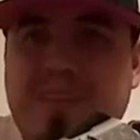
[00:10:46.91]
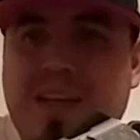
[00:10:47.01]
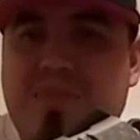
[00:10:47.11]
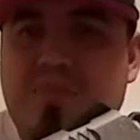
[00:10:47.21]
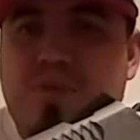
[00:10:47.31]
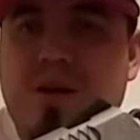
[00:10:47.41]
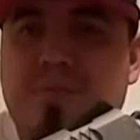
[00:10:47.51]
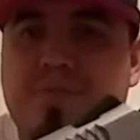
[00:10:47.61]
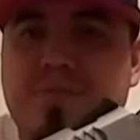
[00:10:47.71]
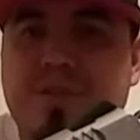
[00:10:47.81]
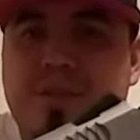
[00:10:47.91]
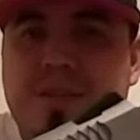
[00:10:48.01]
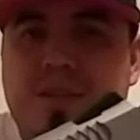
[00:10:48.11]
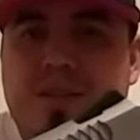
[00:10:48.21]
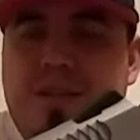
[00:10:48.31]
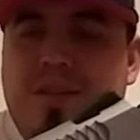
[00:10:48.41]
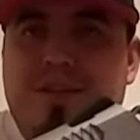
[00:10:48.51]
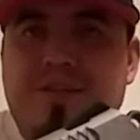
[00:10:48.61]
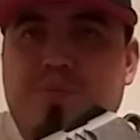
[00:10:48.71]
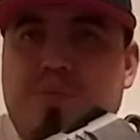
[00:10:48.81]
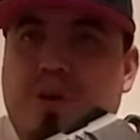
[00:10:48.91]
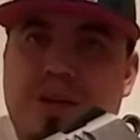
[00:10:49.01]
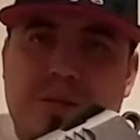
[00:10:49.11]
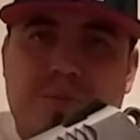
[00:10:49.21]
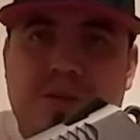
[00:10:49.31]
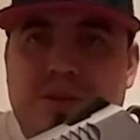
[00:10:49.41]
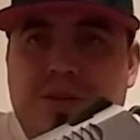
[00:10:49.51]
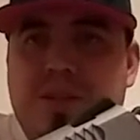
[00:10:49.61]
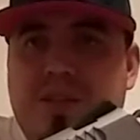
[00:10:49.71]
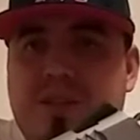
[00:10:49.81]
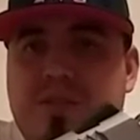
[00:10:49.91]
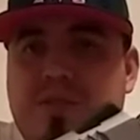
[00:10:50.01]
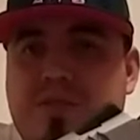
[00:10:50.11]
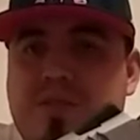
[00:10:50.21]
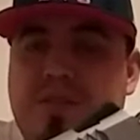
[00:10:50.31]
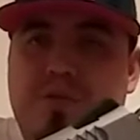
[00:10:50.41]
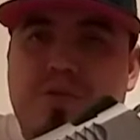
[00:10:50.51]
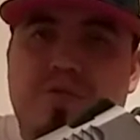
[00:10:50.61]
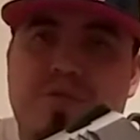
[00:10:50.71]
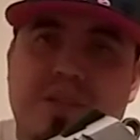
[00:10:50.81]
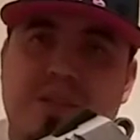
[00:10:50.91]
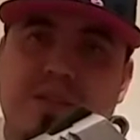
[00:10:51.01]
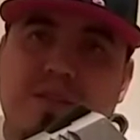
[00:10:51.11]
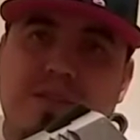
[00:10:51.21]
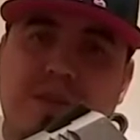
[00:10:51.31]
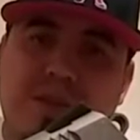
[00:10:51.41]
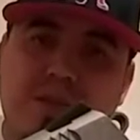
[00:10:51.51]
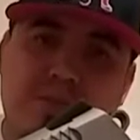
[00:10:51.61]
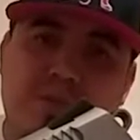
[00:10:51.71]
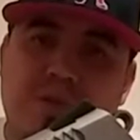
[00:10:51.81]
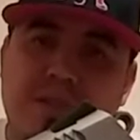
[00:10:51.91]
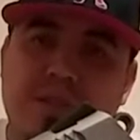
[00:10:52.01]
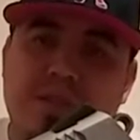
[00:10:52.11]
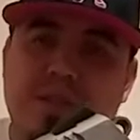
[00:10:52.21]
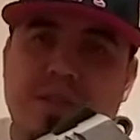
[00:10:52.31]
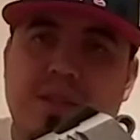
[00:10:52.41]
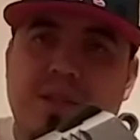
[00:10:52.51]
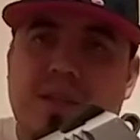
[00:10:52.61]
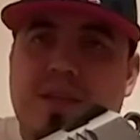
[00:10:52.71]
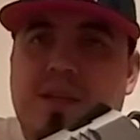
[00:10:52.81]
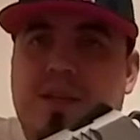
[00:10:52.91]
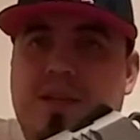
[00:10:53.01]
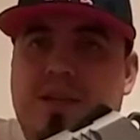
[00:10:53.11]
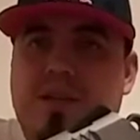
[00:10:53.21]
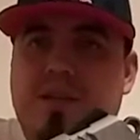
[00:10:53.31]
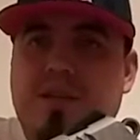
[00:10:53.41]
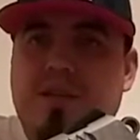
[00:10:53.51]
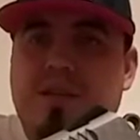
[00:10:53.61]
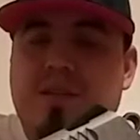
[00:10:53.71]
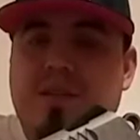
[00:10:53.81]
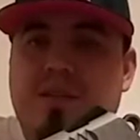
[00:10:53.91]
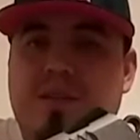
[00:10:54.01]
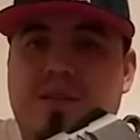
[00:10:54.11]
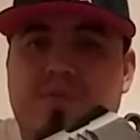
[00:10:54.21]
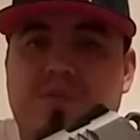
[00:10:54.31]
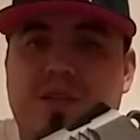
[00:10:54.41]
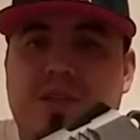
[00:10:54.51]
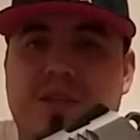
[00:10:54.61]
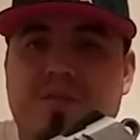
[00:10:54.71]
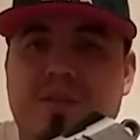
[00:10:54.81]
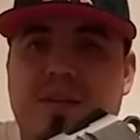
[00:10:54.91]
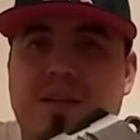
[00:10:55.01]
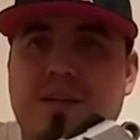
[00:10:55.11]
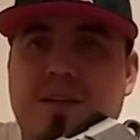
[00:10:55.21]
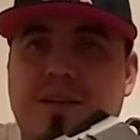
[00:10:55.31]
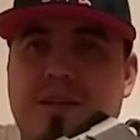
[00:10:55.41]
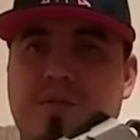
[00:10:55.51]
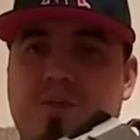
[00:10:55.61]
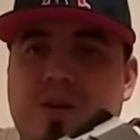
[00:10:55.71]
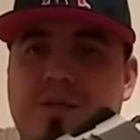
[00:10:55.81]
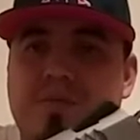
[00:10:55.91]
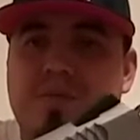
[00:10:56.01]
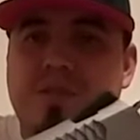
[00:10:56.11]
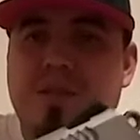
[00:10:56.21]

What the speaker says: having problems. There's a break-in period, or they won't feed hollow points. And knock on wood, I haven't had any problems.